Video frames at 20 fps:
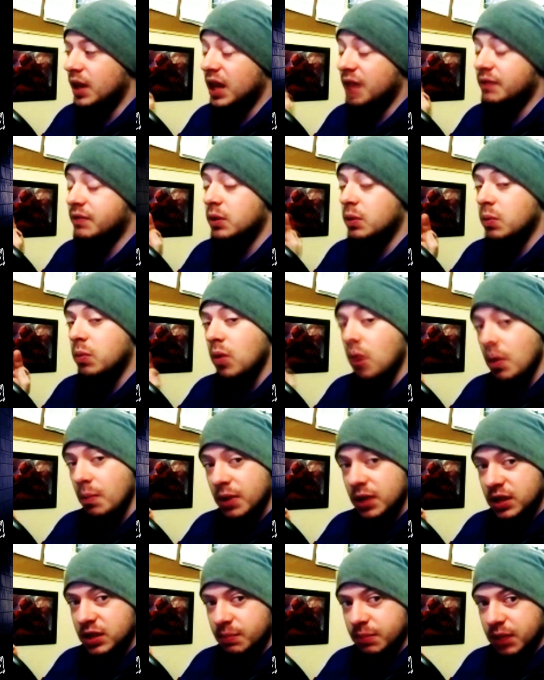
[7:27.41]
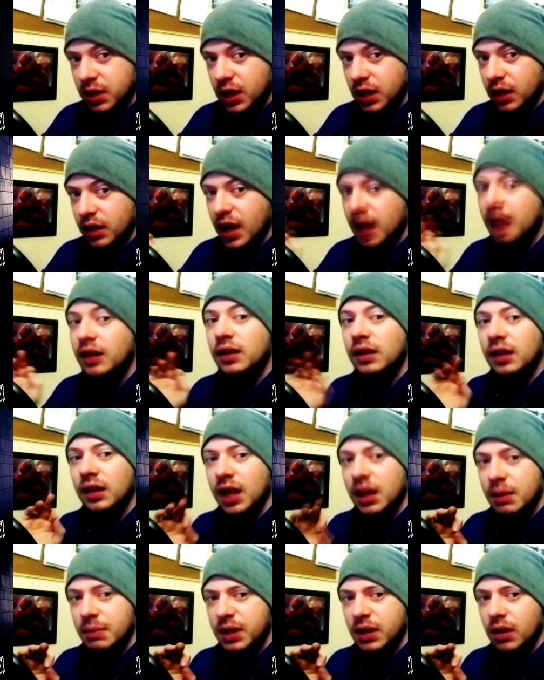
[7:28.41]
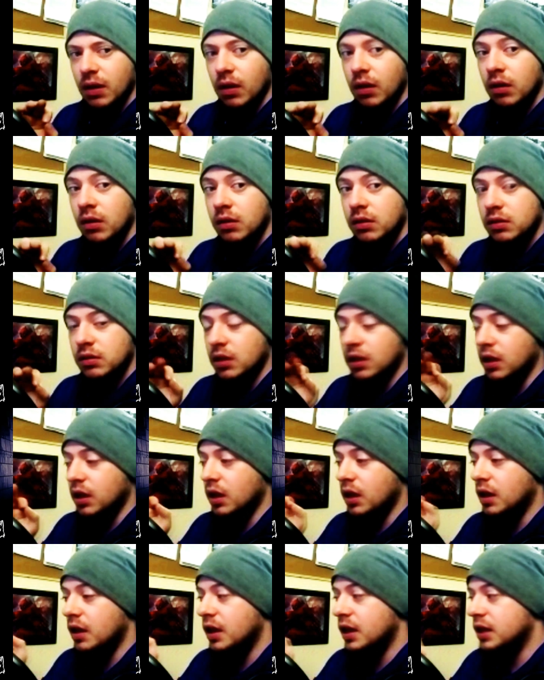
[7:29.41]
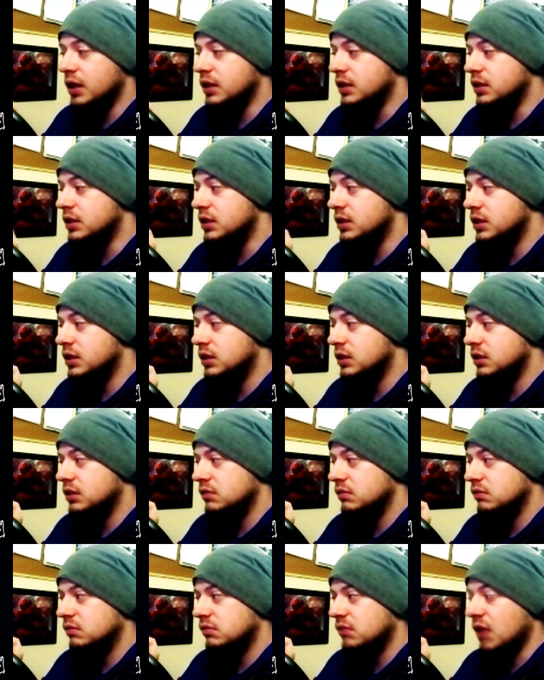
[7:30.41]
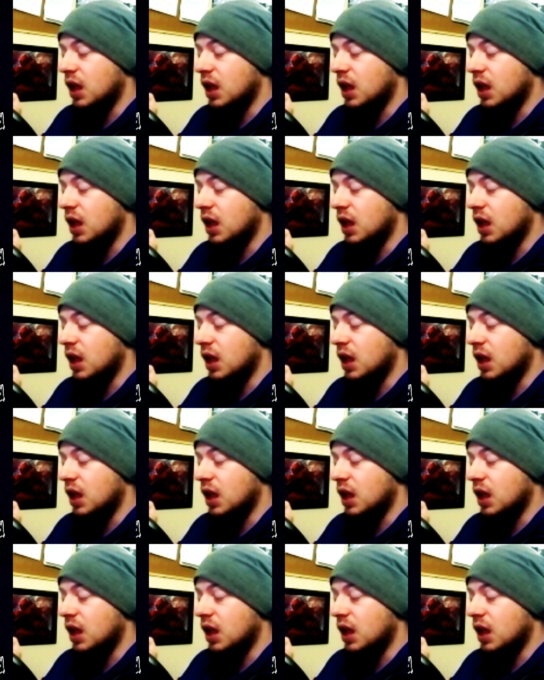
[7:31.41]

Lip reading: But if you want me to play that, let me know, and